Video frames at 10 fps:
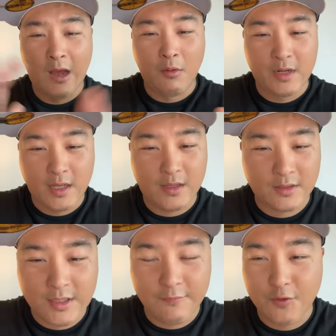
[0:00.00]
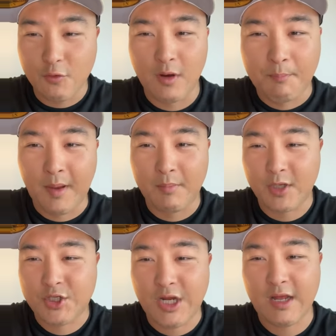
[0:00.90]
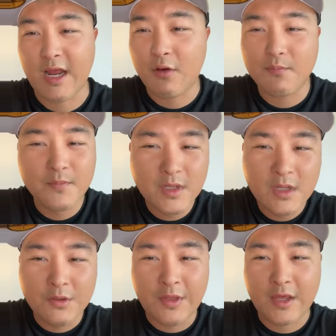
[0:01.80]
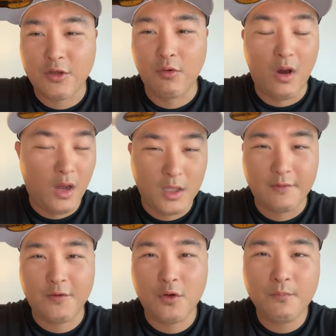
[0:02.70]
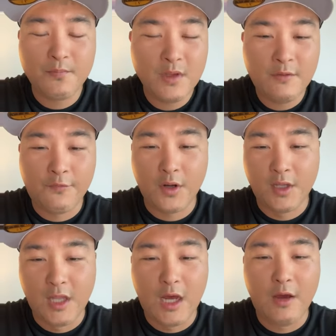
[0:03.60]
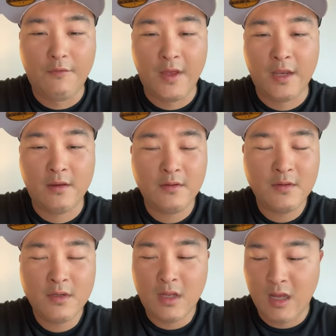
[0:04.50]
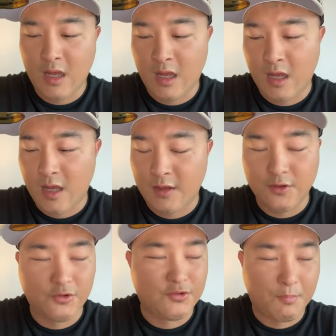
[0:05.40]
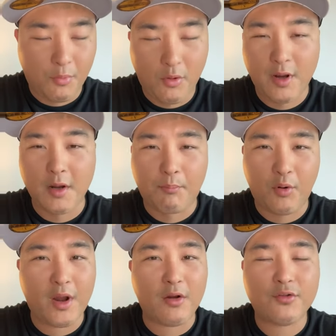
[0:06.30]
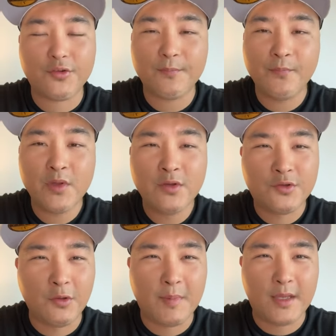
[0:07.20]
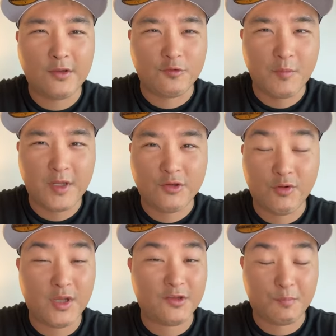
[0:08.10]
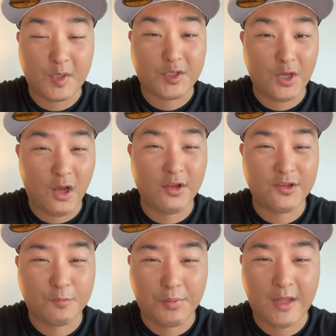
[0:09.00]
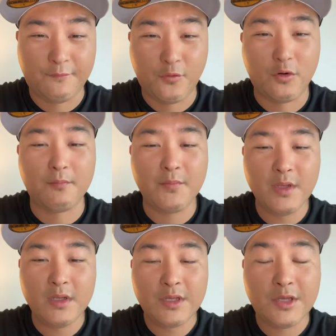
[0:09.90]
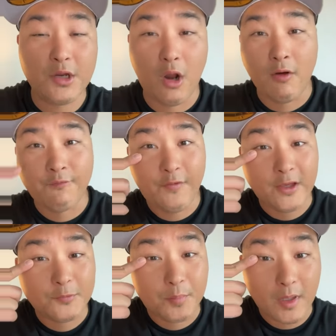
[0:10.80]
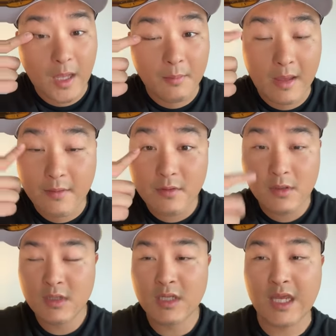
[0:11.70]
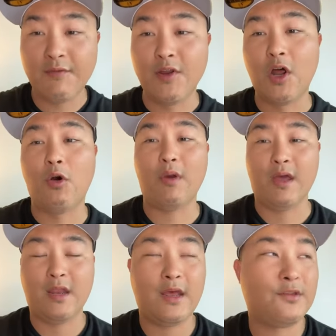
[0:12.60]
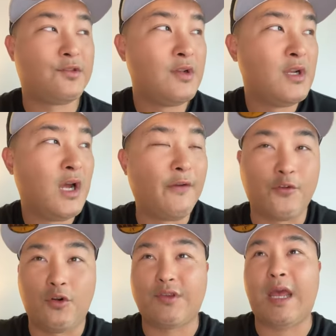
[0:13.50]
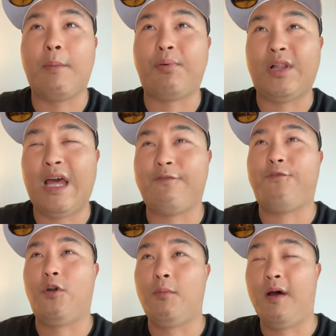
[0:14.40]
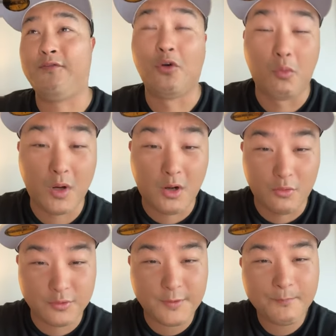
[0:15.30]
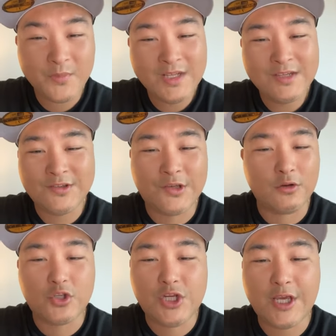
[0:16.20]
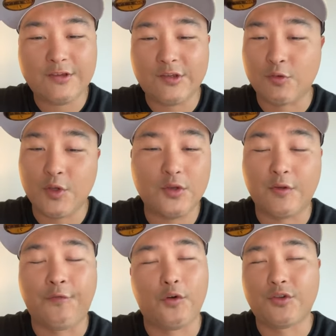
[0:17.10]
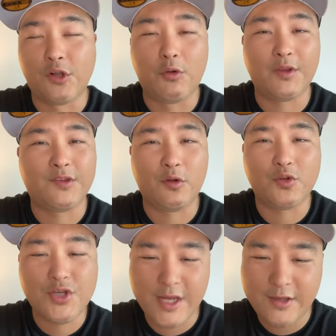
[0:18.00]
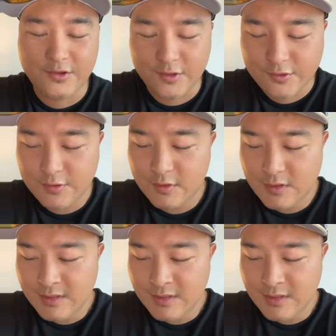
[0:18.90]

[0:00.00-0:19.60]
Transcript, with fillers: I want to give you a public shout out. Thank you, all of you, for your love and uh, your support and your prayers to me in this ministry, especially on this platform here on Facebook. Amen. Even though it is, of course, a platform of the world, still Jesus will use it for his glory. Still Jesus